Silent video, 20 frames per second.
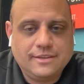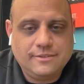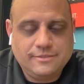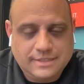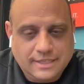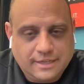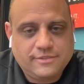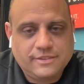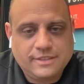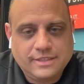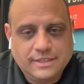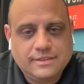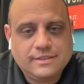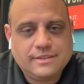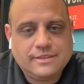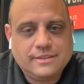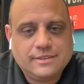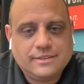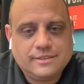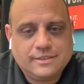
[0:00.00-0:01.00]
You
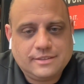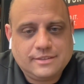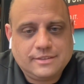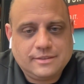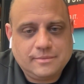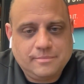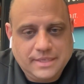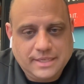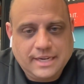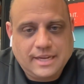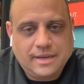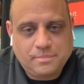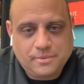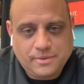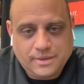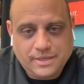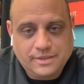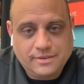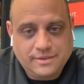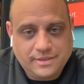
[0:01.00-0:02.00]
definitely can be an
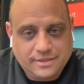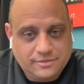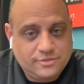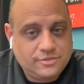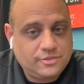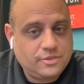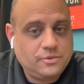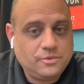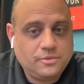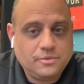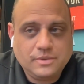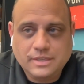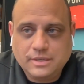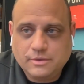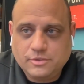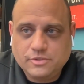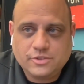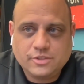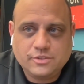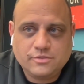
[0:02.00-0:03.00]
operator. And so
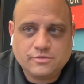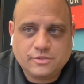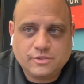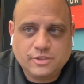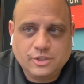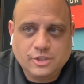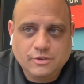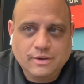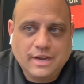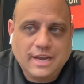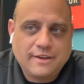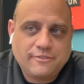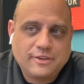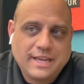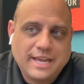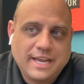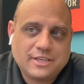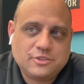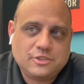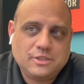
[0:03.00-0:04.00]
it was just, you have
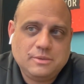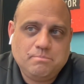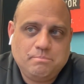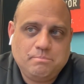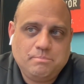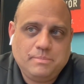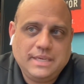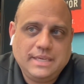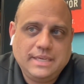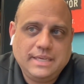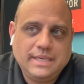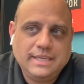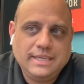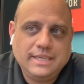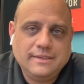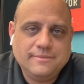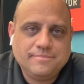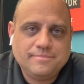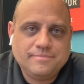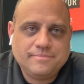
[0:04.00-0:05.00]
to actually
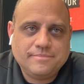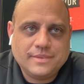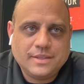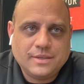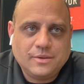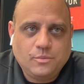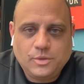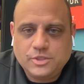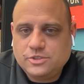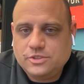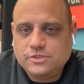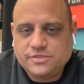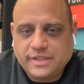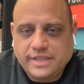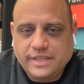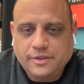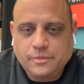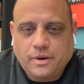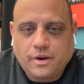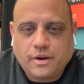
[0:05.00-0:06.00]
be what you
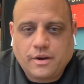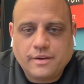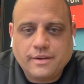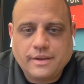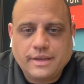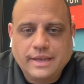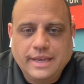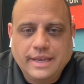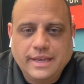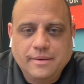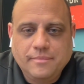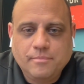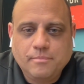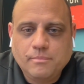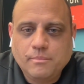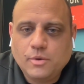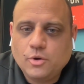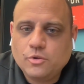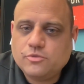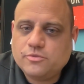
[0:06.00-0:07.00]
say you are.
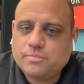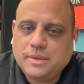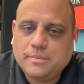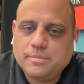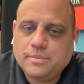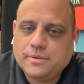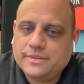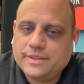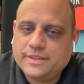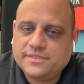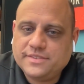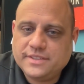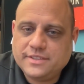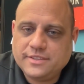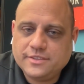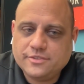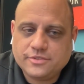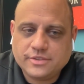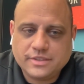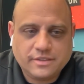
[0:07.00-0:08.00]
And most people in this
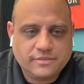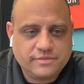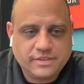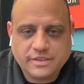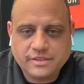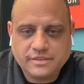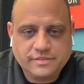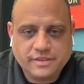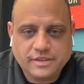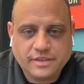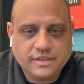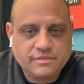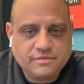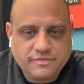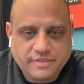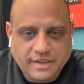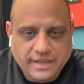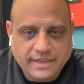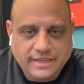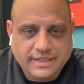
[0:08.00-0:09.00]
industry are very, very
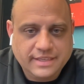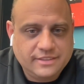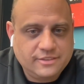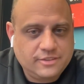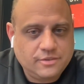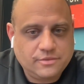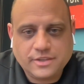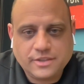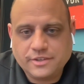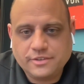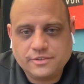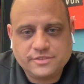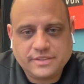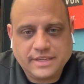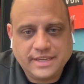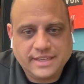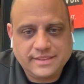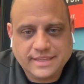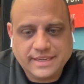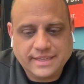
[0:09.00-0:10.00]
fake and don't
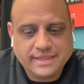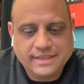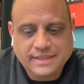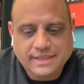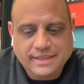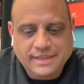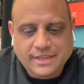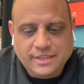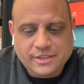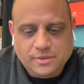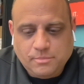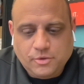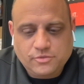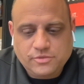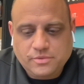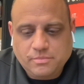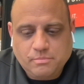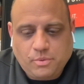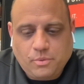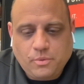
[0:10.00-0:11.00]
understand that. The
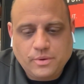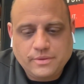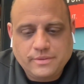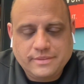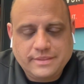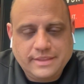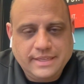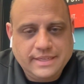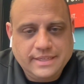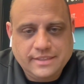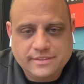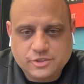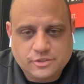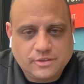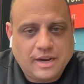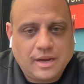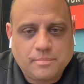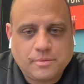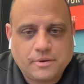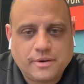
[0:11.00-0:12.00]
most important thing is
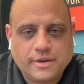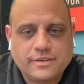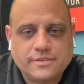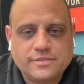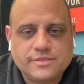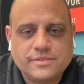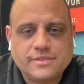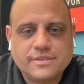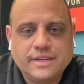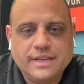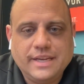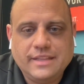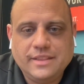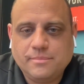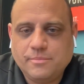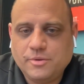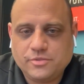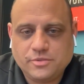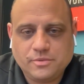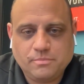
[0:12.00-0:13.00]
your operators.
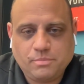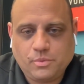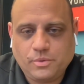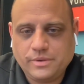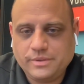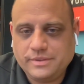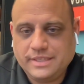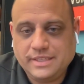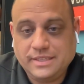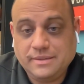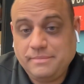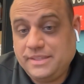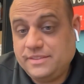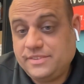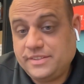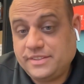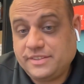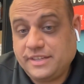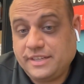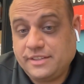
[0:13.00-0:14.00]
And the most important thing to be
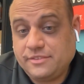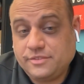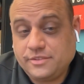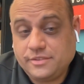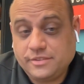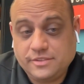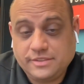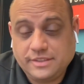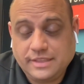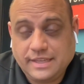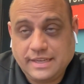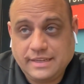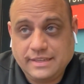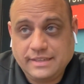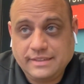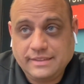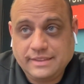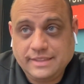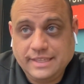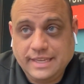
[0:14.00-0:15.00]
successful is
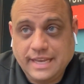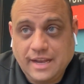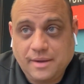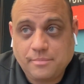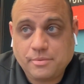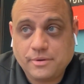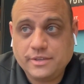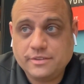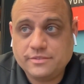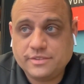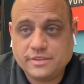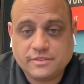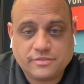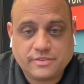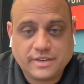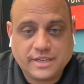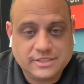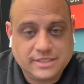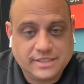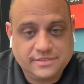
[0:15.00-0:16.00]
that the operators and the
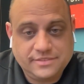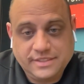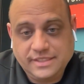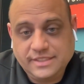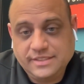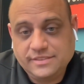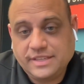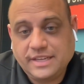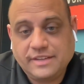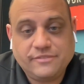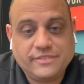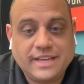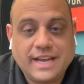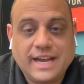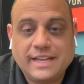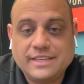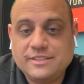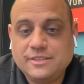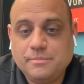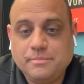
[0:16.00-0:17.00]
franchisees have
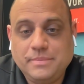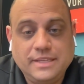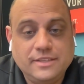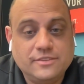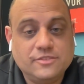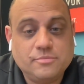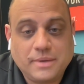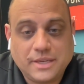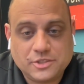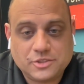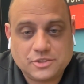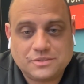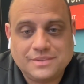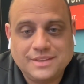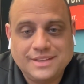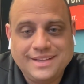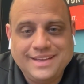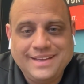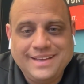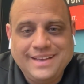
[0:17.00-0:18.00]
got to be
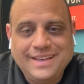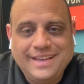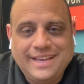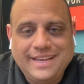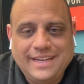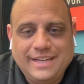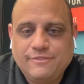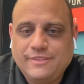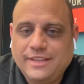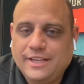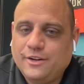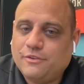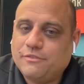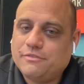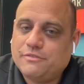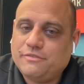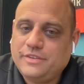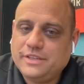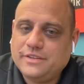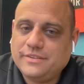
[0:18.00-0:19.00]
special. And if they
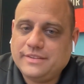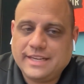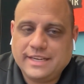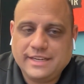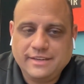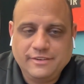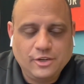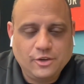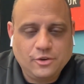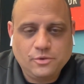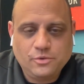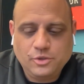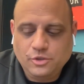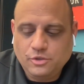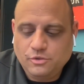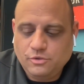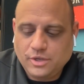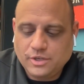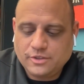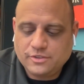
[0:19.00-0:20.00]
don't feel that and know
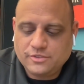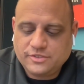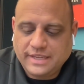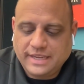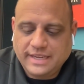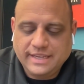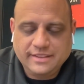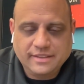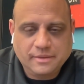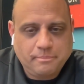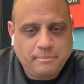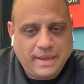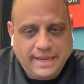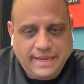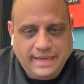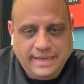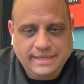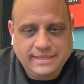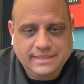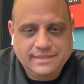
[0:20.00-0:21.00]
you understand the
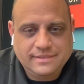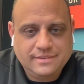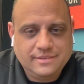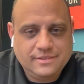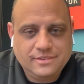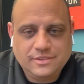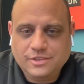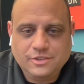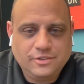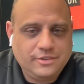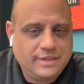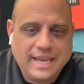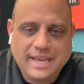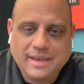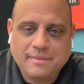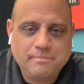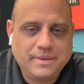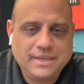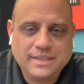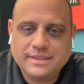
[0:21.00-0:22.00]
pain, you
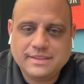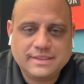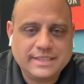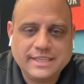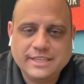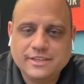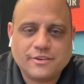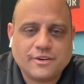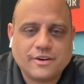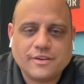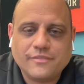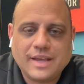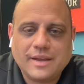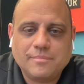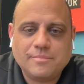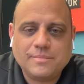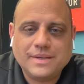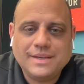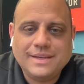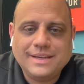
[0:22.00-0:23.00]
can't be the leader of
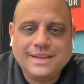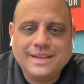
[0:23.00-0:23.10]
them.